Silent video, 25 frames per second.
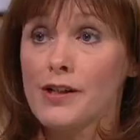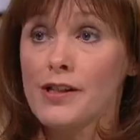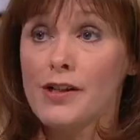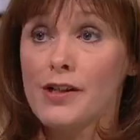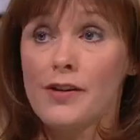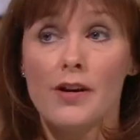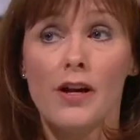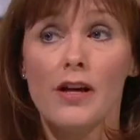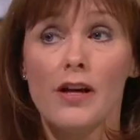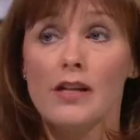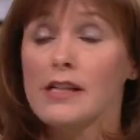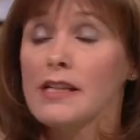they're
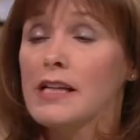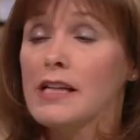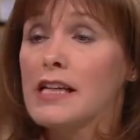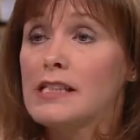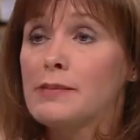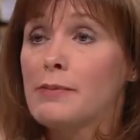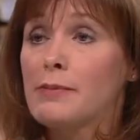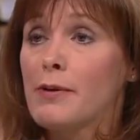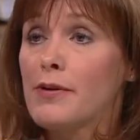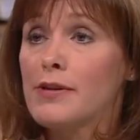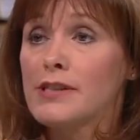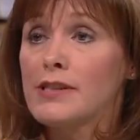not
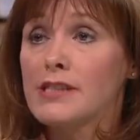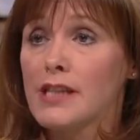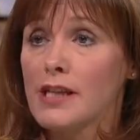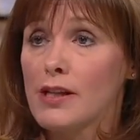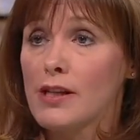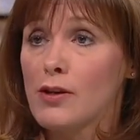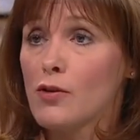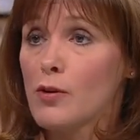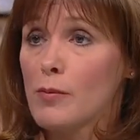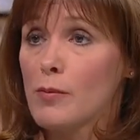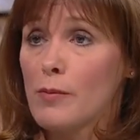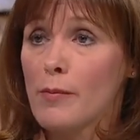experiencing a
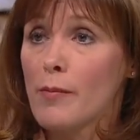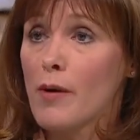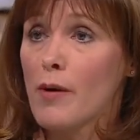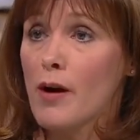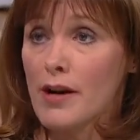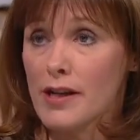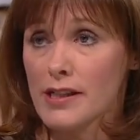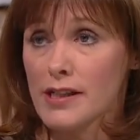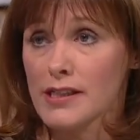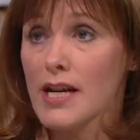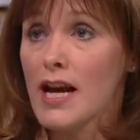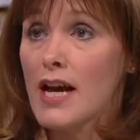normal
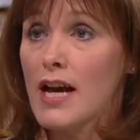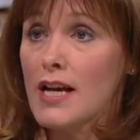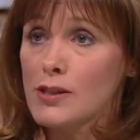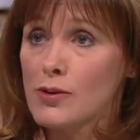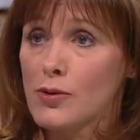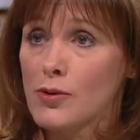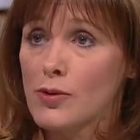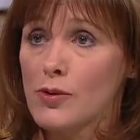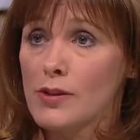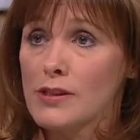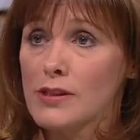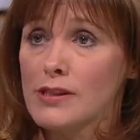market at
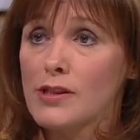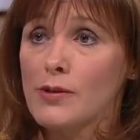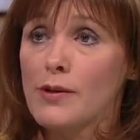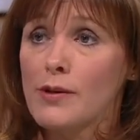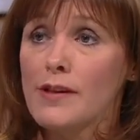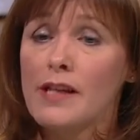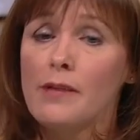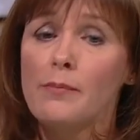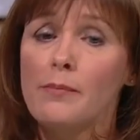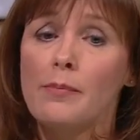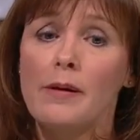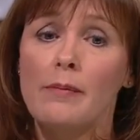all. So I
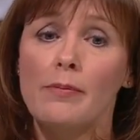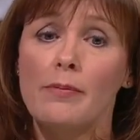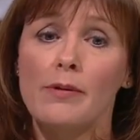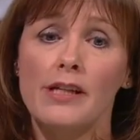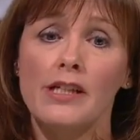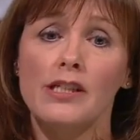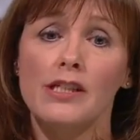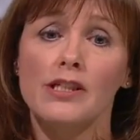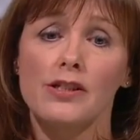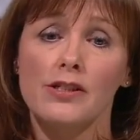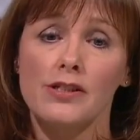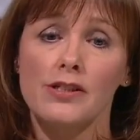think people
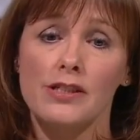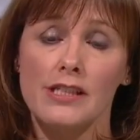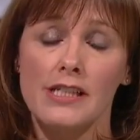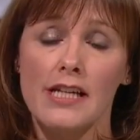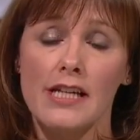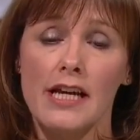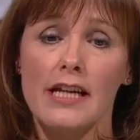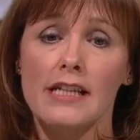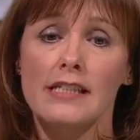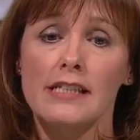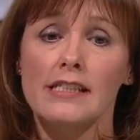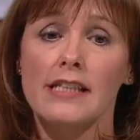need to
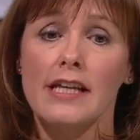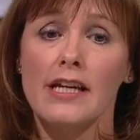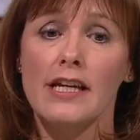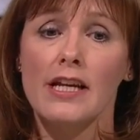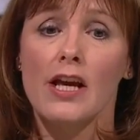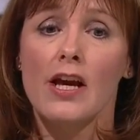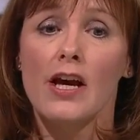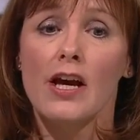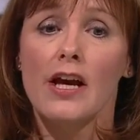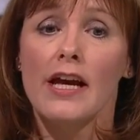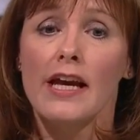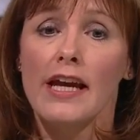understand that
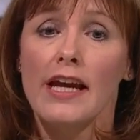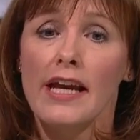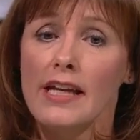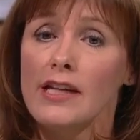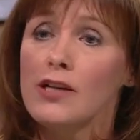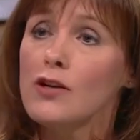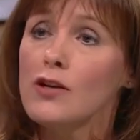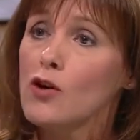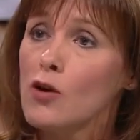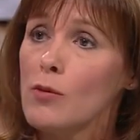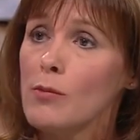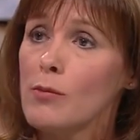in a
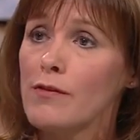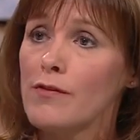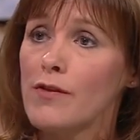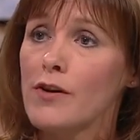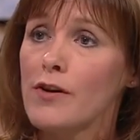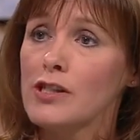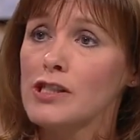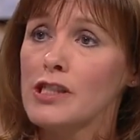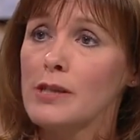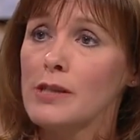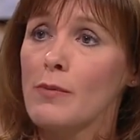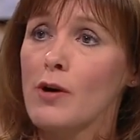normal
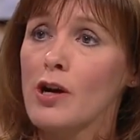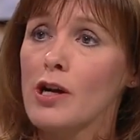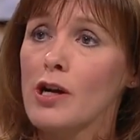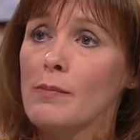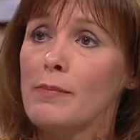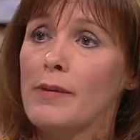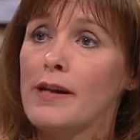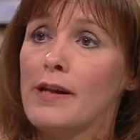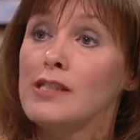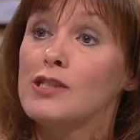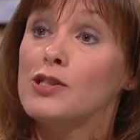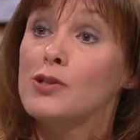functioning
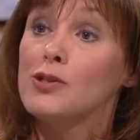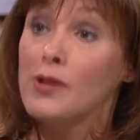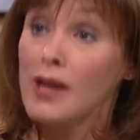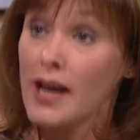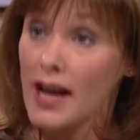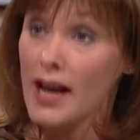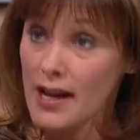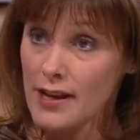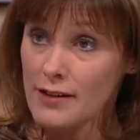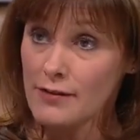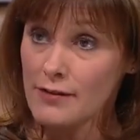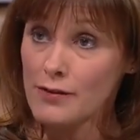marketplace, you
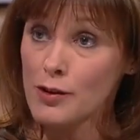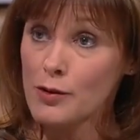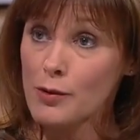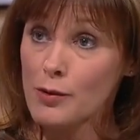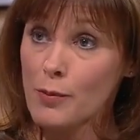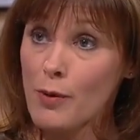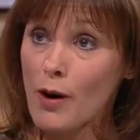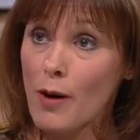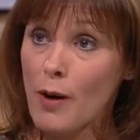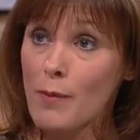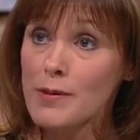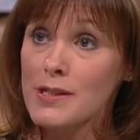can view a
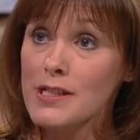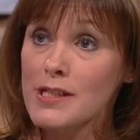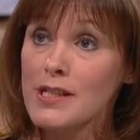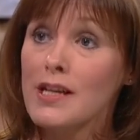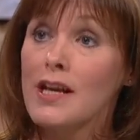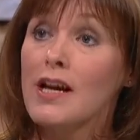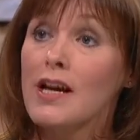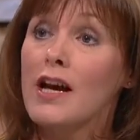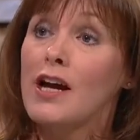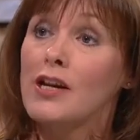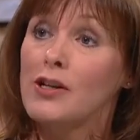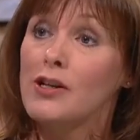property
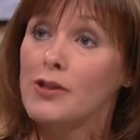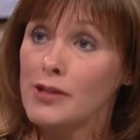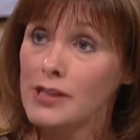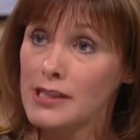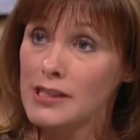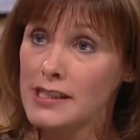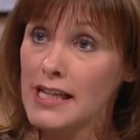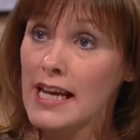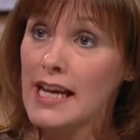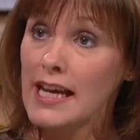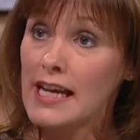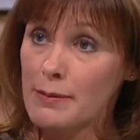and you can
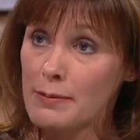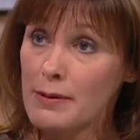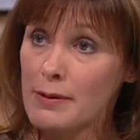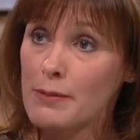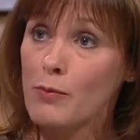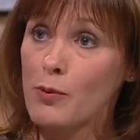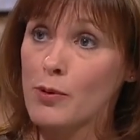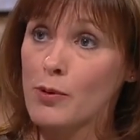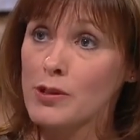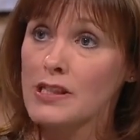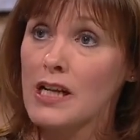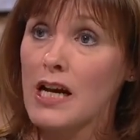take a bit
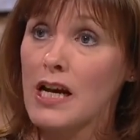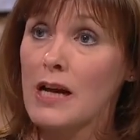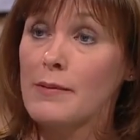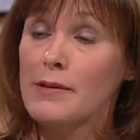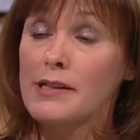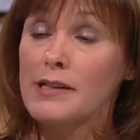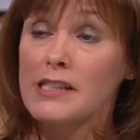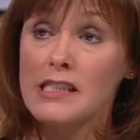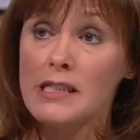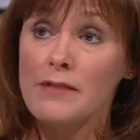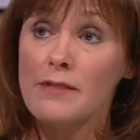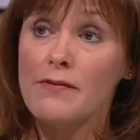more time.
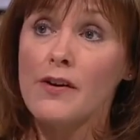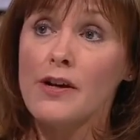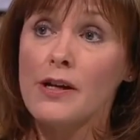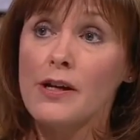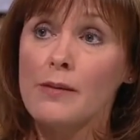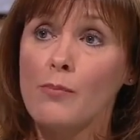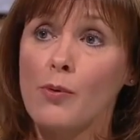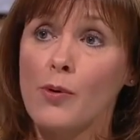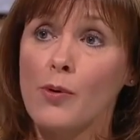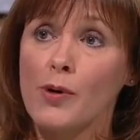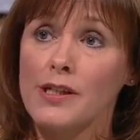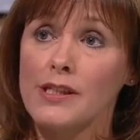It's a very
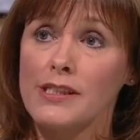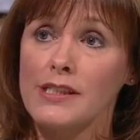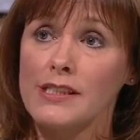important